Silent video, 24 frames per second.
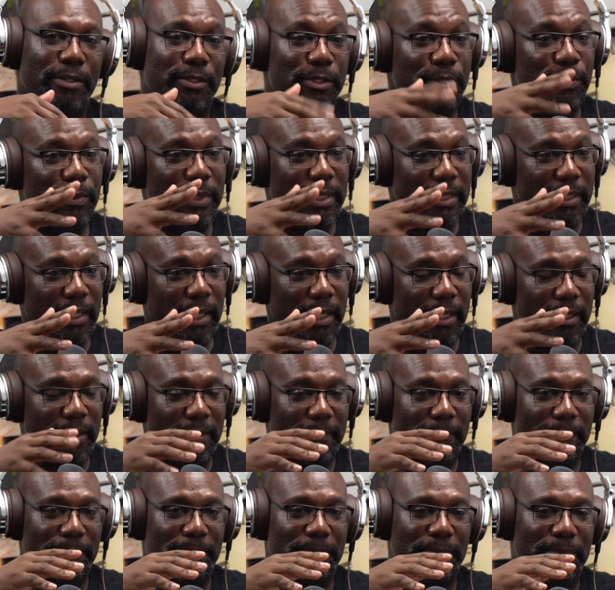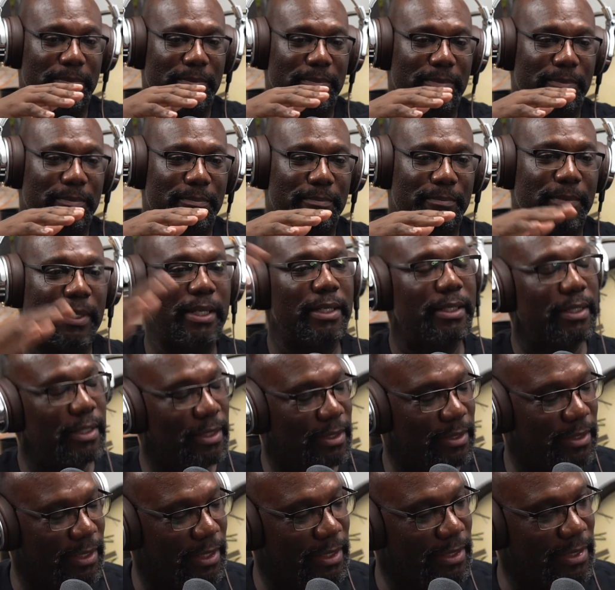doing that, but
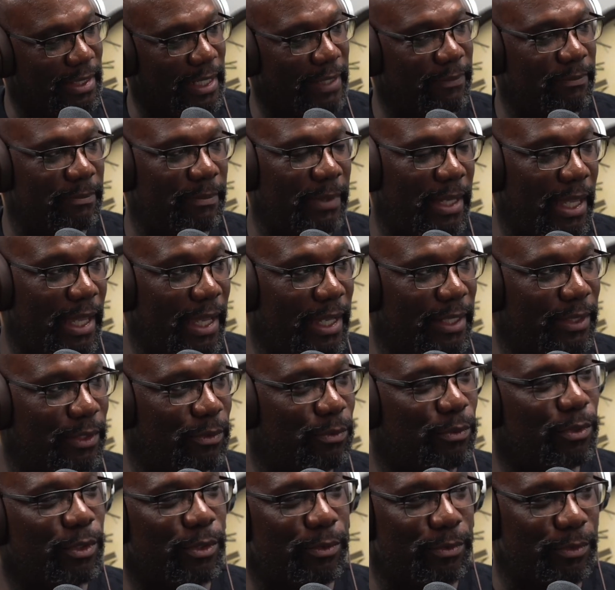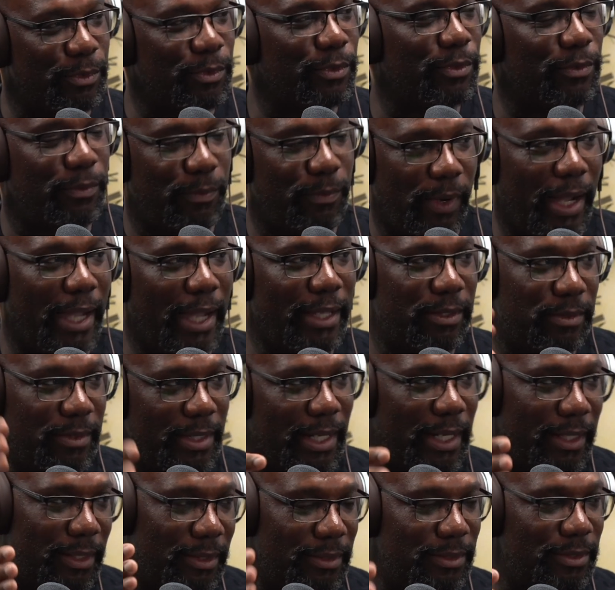it's leaving behind the real root of why you
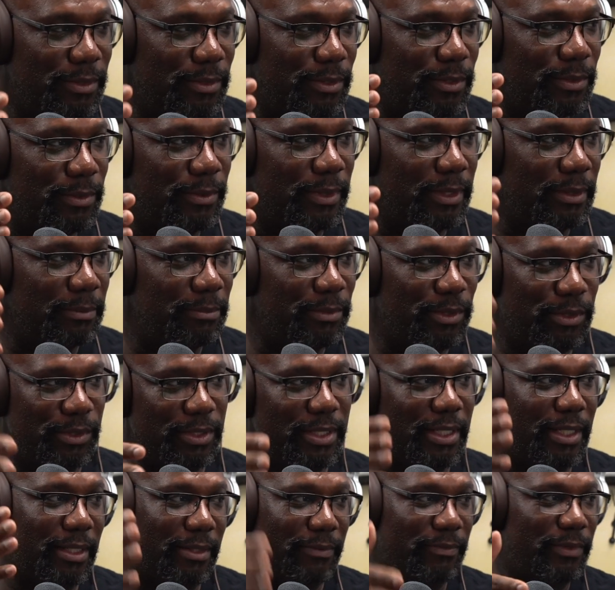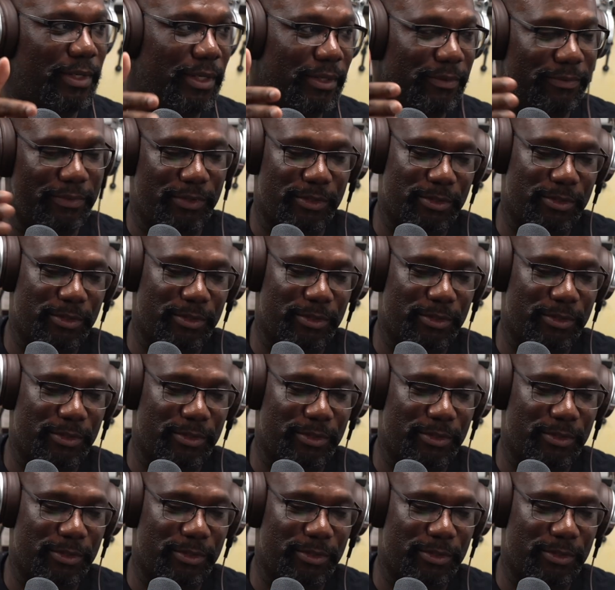got into doing music in the very first